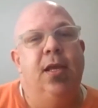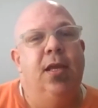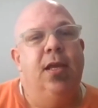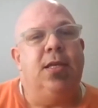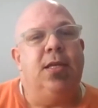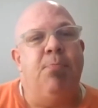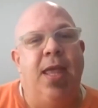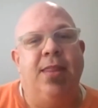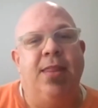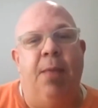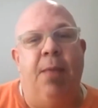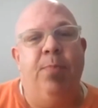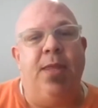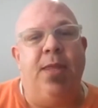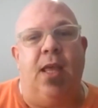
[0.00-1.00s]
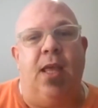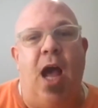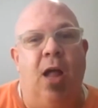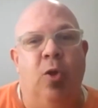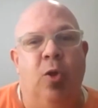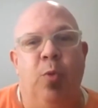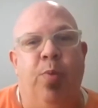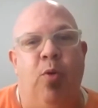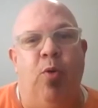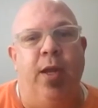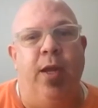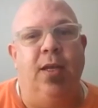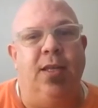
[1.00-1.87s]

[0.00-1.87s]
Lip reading: to make that be the color point.